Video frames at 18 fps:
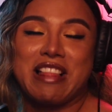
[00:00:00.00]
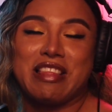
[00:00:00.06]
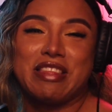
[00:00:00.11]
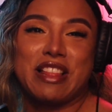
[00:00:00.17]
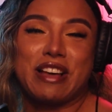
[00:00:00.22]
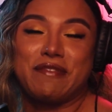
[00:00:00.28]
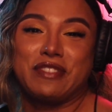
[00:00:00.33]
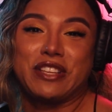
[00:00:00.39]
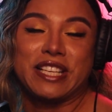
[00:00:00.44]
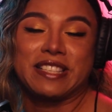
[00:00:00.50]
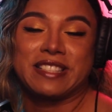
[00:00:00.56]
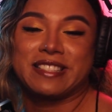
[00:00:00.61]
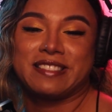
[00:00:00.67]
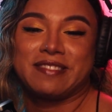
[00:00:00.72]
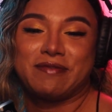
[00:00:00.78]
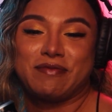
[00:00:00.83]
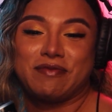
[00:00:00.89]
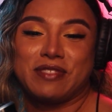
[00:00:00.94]
love
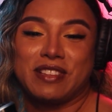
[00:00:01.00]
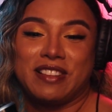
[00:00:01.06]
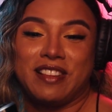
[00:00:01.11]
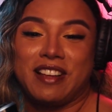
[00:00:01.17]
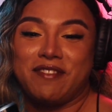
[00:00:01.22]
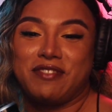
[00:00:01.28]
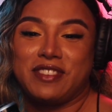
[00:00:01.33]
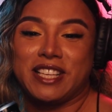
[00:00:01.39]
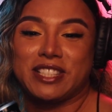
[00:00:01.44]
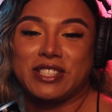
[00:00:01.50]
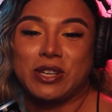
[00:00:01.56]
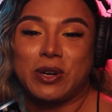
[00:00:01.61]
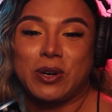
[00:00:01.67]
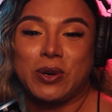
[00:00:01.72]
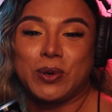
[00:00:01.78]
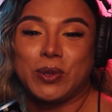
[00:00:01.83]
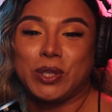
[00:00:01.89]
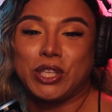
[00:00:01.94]
this. Love this
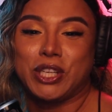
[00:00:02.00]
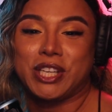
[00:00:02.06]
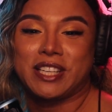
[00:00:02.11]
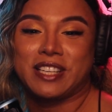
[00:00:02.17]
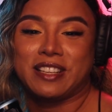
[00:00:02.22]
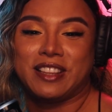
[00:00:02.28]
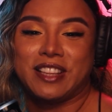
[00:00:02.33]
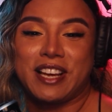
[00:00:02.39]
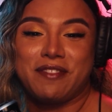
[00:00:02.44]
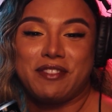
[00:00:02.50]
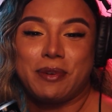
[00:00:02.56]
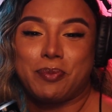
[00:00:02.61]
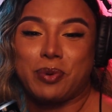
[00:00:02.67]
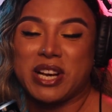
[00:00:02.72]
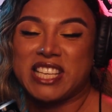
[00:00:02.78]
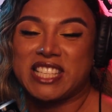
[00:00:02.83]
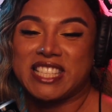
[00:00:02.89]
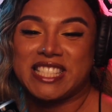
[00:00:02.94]
whole look. Love the
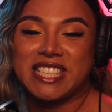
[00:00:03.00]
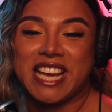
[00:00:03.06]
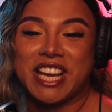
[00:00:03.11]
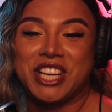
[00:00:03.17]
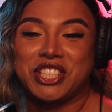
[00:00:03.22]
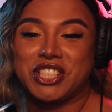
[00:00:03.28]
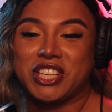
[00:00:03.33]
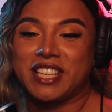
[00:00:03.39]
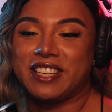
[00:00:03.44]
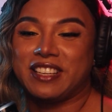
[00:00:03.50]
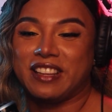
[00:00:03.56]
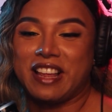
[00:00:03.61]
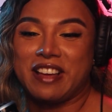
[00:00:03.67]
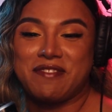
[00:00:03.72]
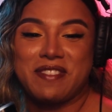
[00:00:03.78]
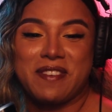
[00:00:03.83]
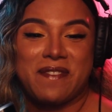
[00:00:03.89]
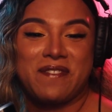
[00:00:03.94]
presentation.
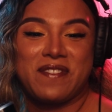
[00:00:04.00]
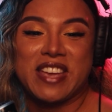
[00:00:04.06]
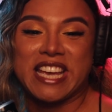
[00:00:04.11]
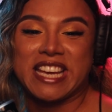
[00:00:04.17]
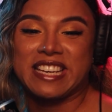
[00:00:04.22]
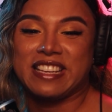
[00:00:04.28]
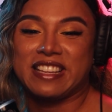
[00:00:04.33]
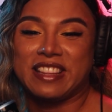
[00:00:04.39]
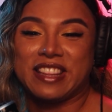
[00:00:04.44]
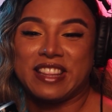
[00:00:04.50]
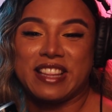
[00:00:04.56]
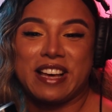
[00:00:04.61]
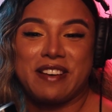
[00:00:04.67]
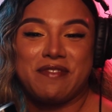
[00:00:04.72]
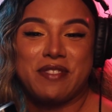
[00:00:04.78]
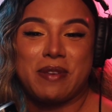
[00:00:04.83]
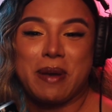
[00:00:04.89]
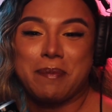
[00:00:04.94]
Love the fit.
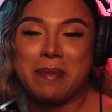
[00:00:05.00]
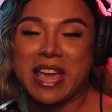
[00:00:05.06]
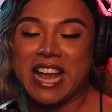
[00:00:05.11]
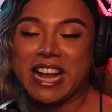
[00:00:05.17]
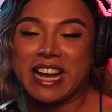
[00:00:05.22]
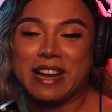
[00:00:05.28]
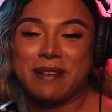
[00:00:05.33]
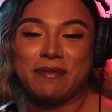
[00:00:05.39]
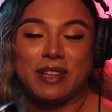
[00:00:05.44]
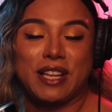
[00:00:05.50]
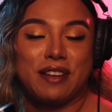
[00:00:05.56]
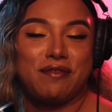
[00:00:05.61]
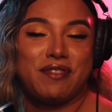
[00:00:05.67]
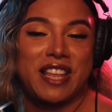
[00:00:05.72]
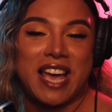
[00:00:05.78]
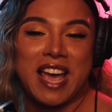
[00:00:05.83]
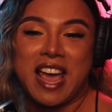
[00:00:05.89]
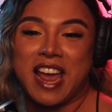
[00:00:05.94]
Love the makeup.
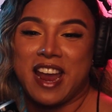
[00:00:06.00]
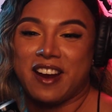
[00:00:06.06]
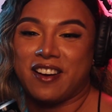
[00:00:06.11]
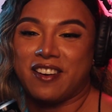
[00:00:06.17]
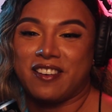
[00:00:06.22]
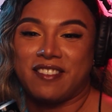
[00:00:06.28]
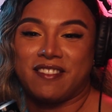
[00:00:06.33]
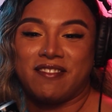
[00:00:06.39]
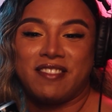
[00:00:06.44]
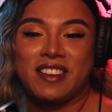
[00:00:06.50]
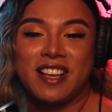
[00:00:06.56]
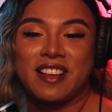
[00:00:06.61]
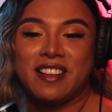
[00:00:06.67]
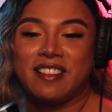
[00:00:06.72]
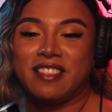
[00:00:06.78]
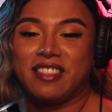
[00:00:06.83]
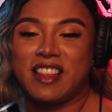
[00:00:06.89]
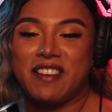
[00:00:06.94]
Love the hair.
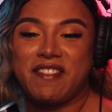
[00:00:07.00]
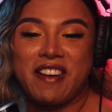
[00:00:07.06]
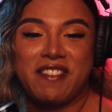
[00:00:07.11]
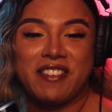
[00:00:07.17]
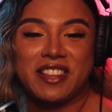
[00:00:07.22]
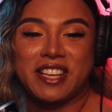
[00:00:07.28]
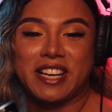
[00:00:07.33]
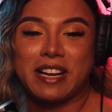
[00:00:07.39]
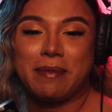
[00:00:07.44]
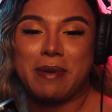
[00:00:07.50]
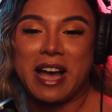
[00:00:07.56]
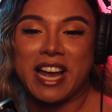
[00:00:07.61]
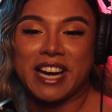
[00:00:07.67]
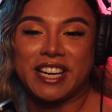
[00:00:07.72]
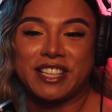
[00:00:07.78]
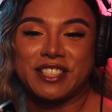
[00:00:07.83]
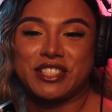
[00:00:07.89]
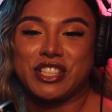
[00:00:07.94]
Love everything
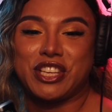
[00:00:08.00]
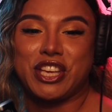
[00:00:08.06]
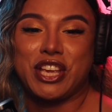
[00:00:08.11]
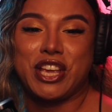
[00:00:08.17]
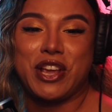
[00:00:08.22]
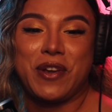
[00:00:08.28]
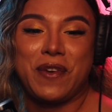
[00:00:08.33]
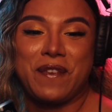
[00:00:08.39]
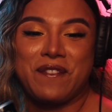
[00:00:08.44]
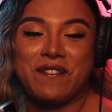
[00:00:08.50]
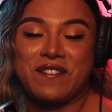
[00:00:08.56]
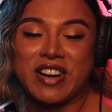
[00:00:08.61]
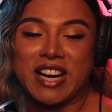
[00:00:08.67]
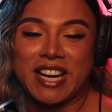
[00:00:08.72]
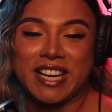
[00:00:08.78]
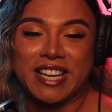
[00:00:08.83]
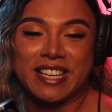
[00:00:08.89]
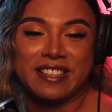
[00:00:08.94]
about it. It's cute,
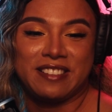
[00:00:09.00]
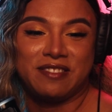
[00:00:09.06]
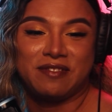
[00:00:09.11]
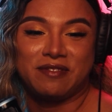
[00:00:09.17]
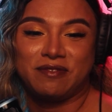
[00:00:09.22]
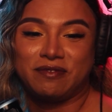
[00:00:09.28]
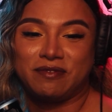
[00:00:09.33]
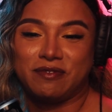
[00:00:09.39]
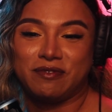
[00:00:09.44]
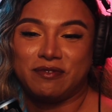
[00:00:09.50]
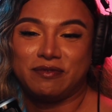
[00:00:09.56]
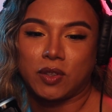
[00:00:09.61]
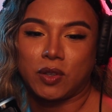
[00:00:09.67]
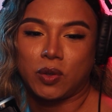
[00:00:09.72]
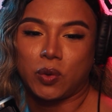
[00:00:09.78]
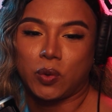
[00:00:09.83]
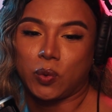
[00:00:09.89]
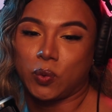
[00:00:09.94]
fun.
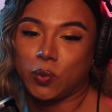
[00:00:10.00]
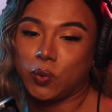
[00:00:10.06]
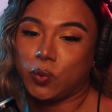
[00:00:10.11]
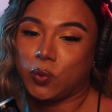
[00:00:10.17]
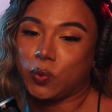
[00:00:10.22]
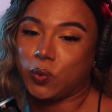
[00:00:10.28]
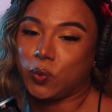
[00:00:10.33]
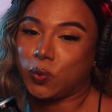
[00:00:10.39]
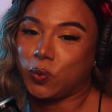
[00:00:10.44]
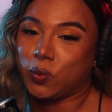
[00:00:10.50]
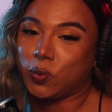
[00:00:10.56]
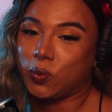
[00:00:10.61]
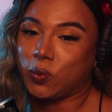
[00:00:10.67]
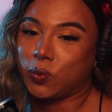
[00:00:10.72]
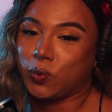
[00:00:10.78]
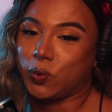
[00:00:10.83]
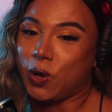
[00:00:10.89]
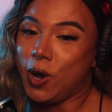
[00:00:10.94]

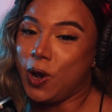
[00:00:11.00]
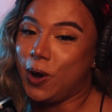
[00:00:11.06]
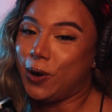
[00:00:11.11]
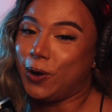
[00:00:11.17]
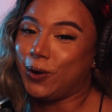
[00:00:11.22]
Ooh.